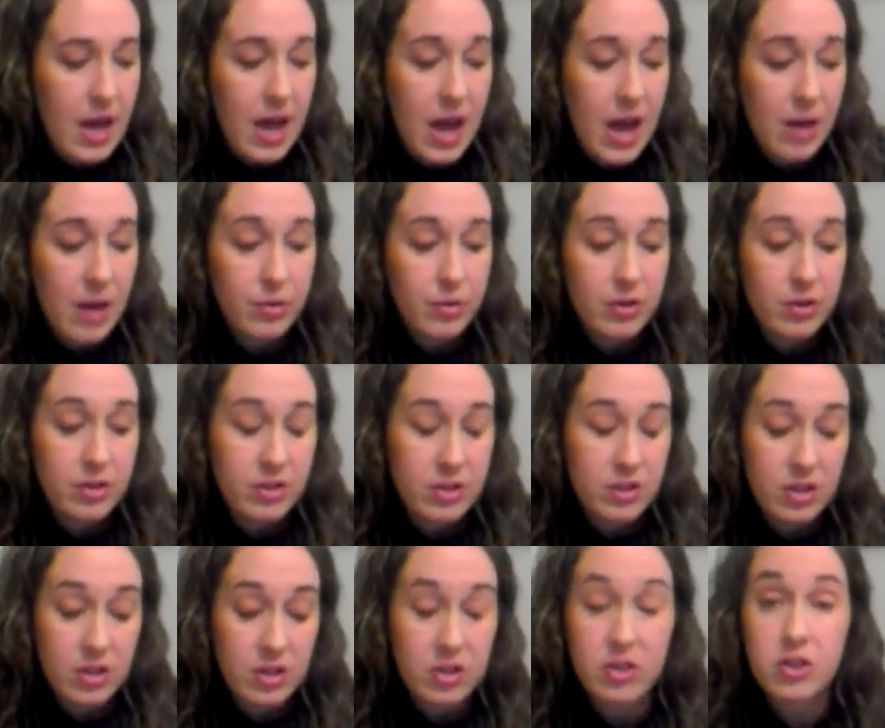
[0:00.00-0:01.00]
And we're just
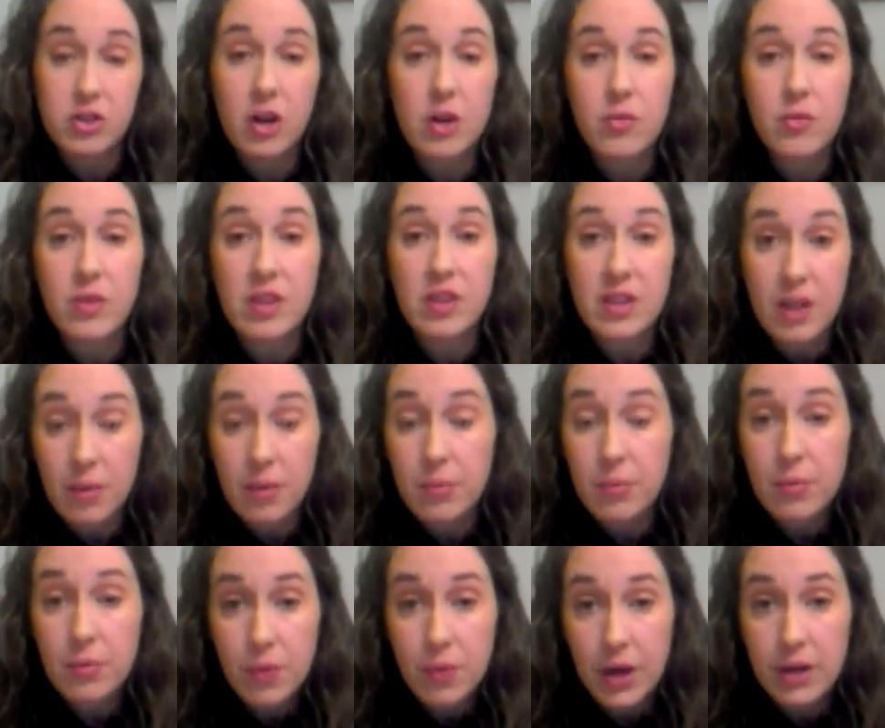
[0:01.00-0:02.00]
going to start with
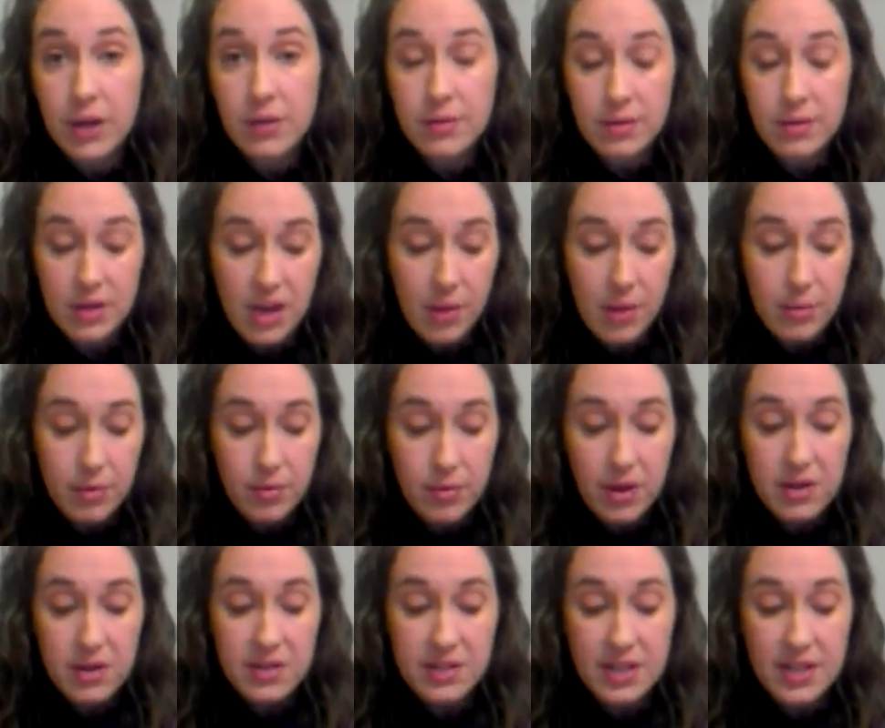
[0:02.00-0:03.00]
number 1. Number
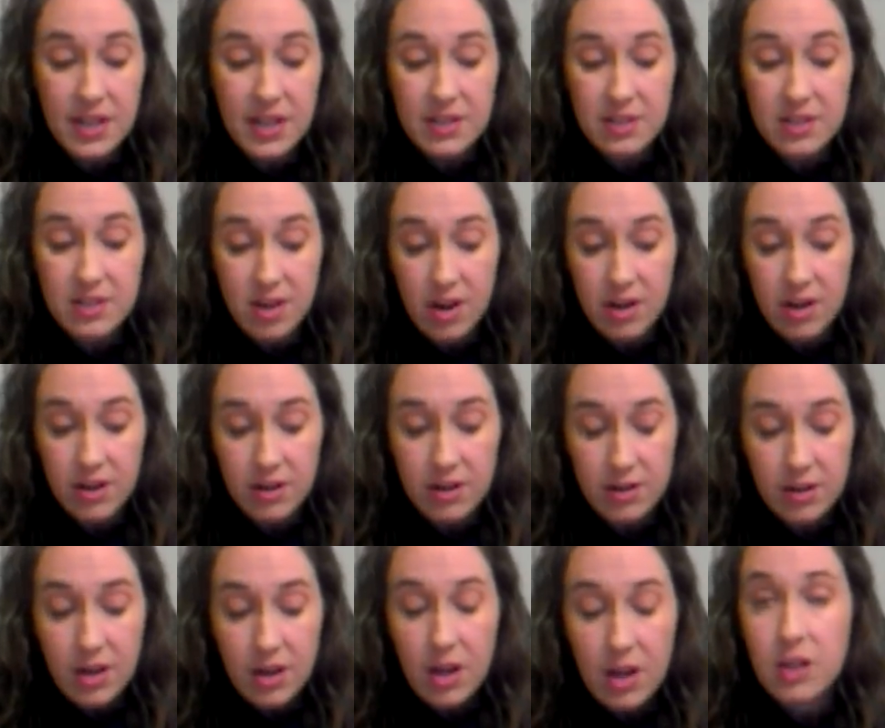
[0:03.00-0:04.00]
1 is get started.
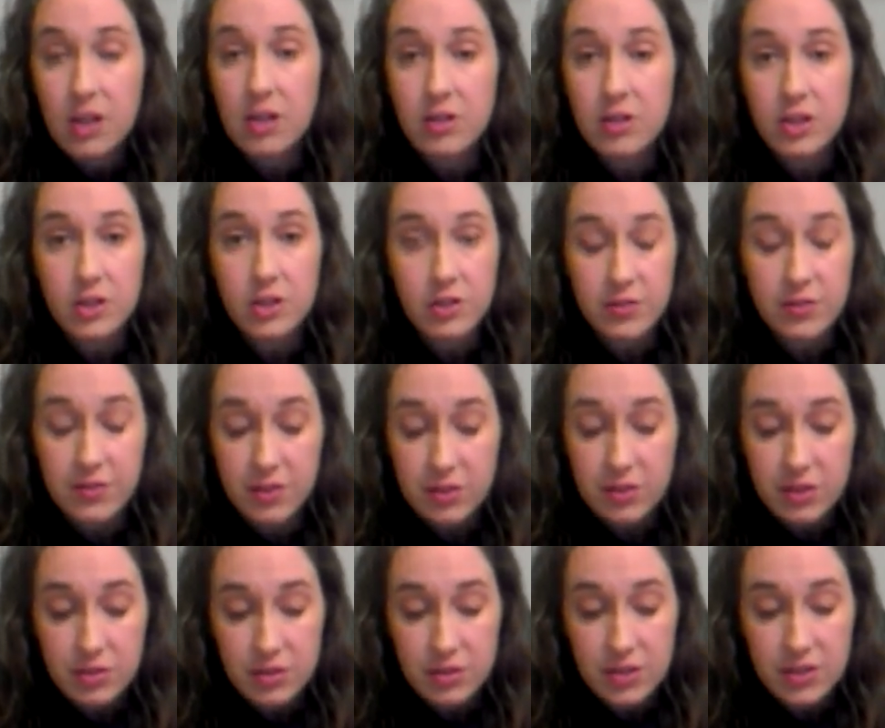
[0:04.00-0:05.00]
You did your
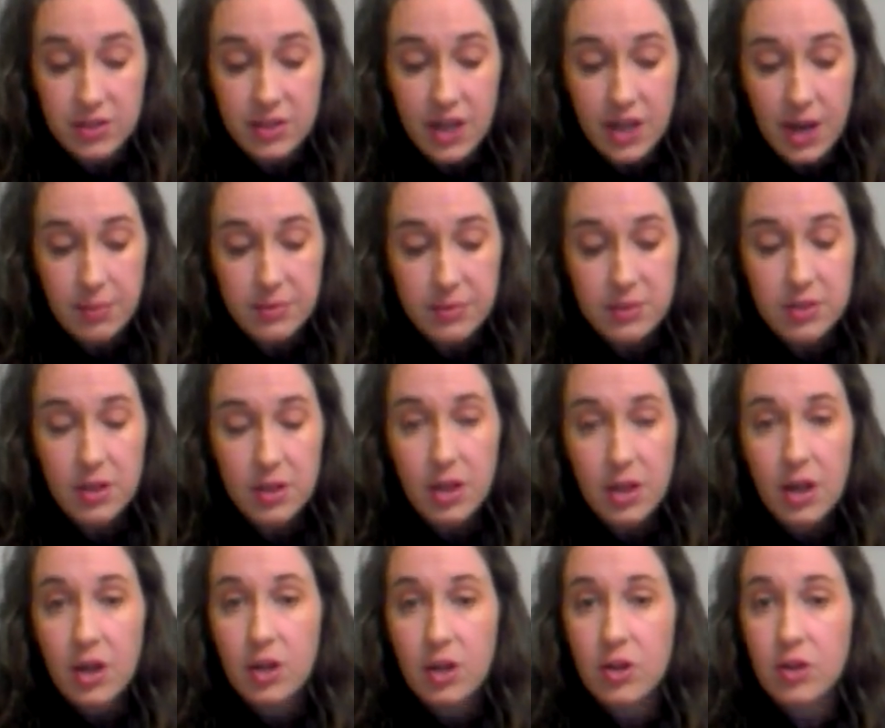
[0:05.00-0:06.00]
first 3 steps.
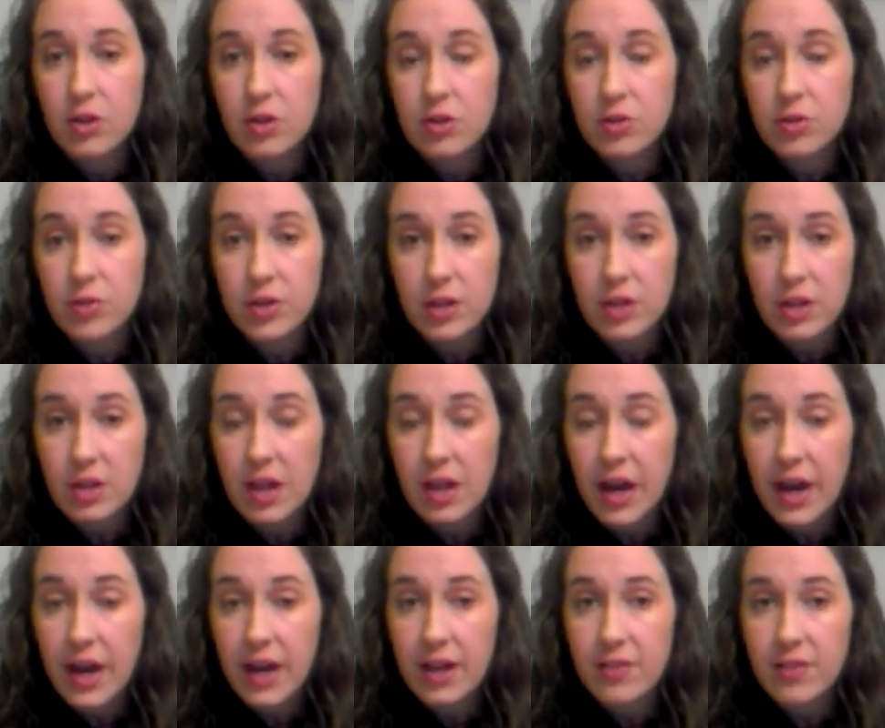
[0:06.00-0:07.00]
You're doing a
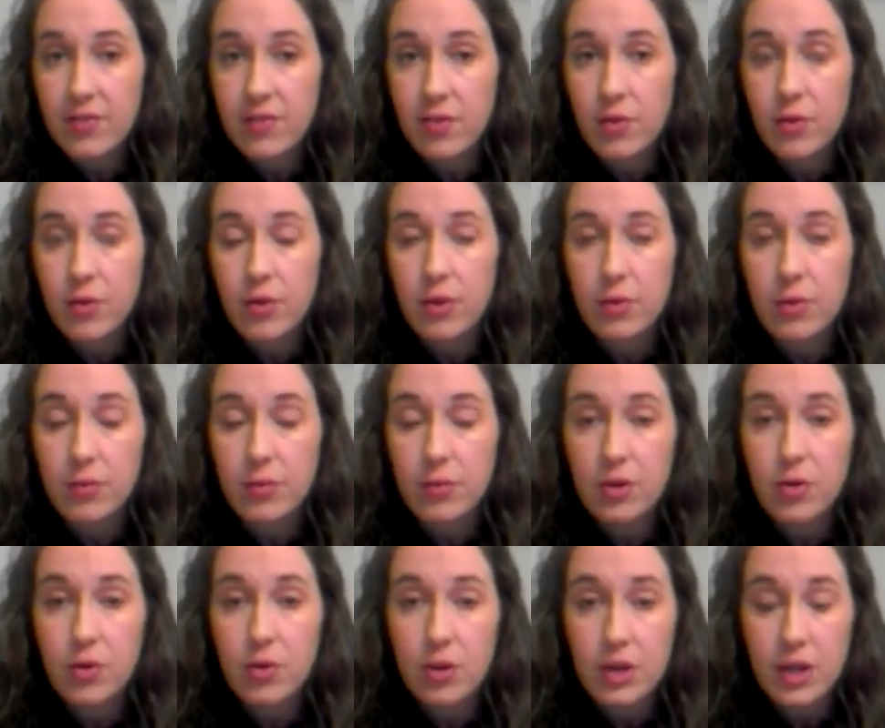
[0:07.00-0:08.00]
live or
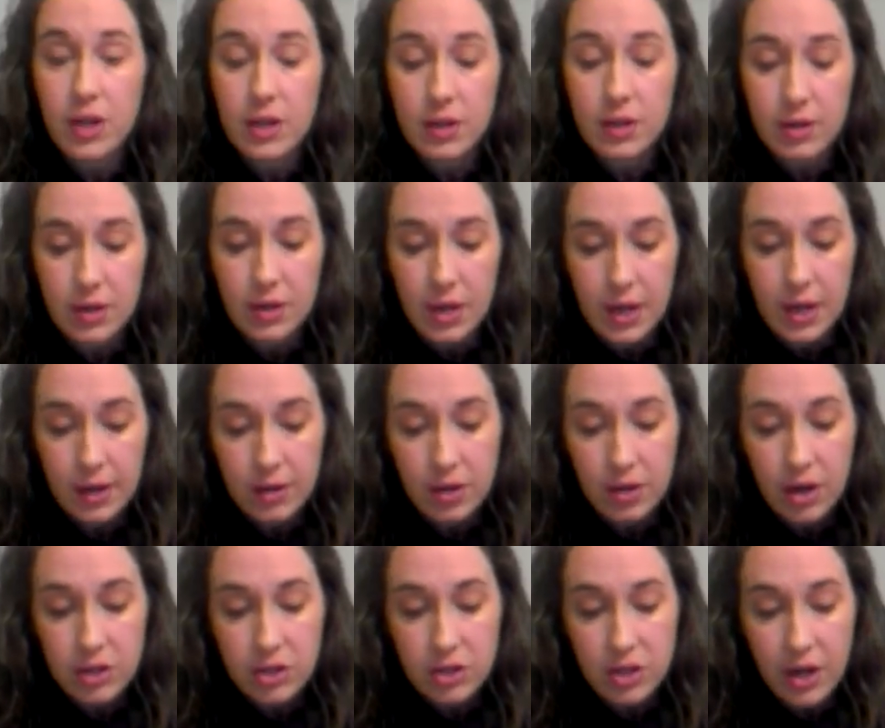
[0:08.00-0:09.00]
recorded
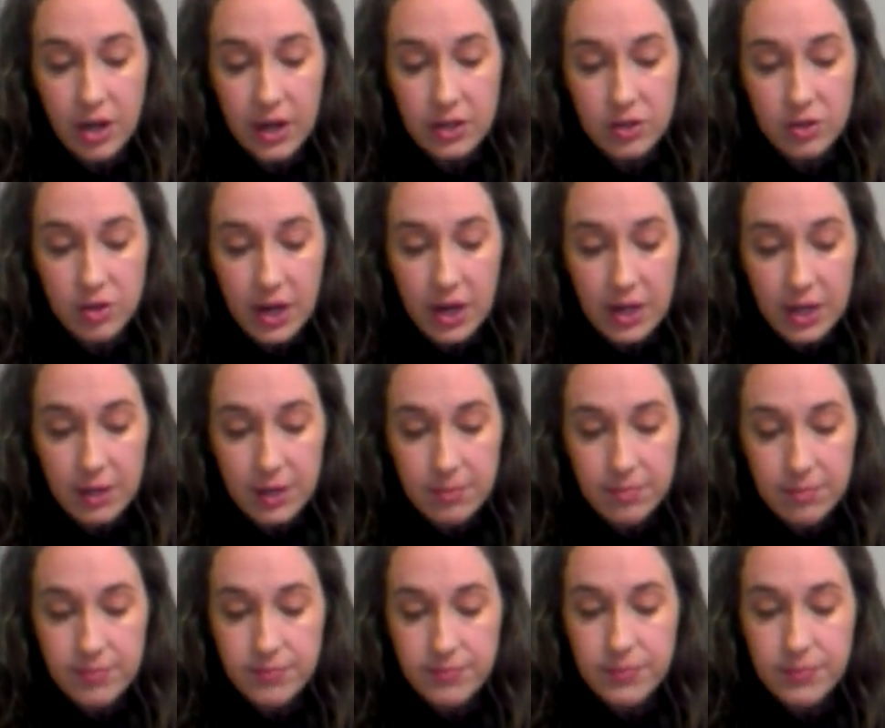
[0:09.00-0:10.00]
launch guide
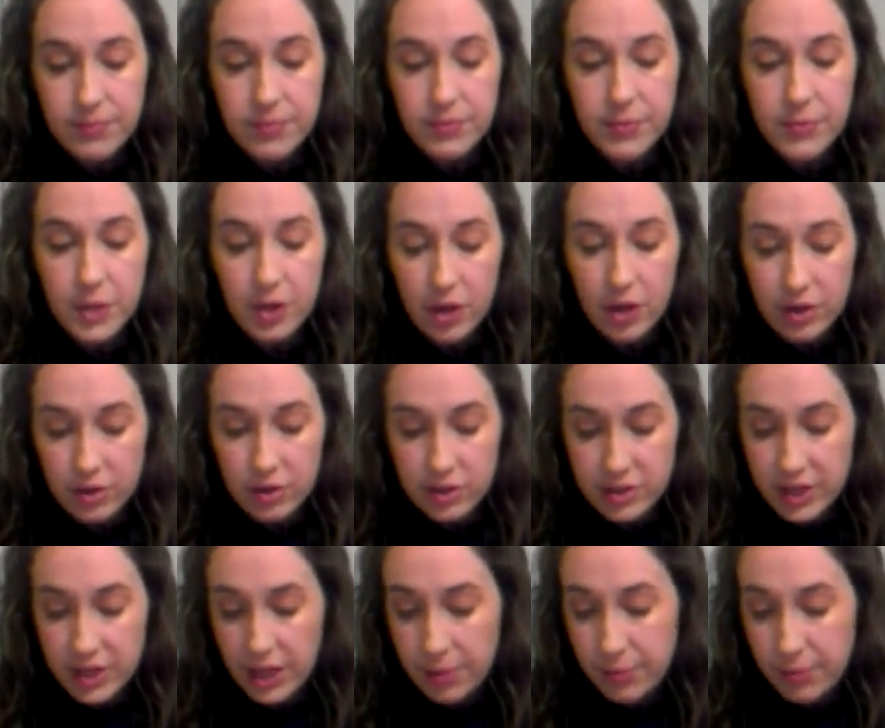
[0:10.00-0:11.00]
training. You
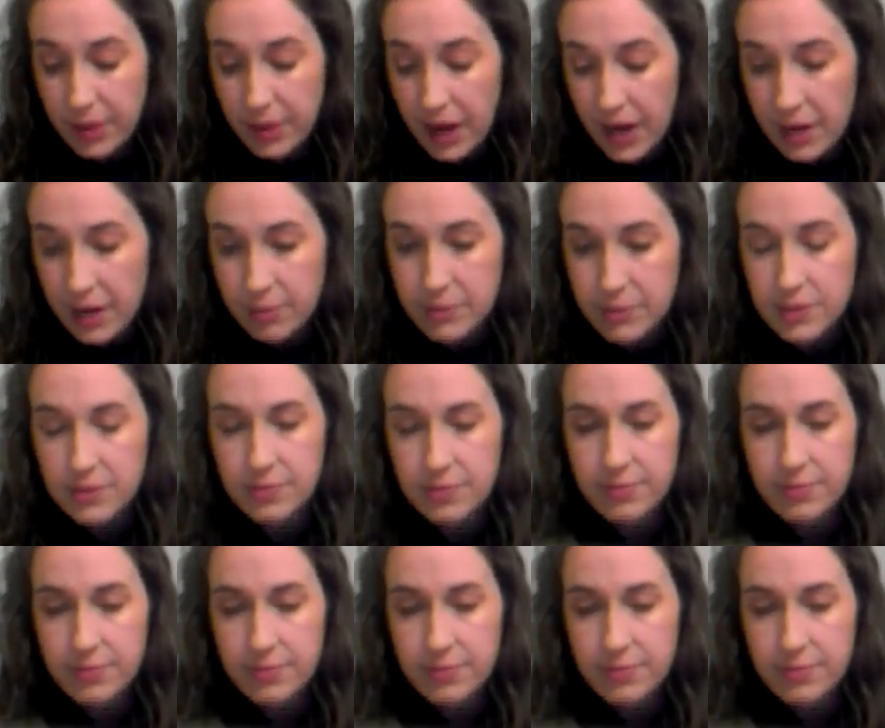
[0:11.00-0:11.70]
understand pipes.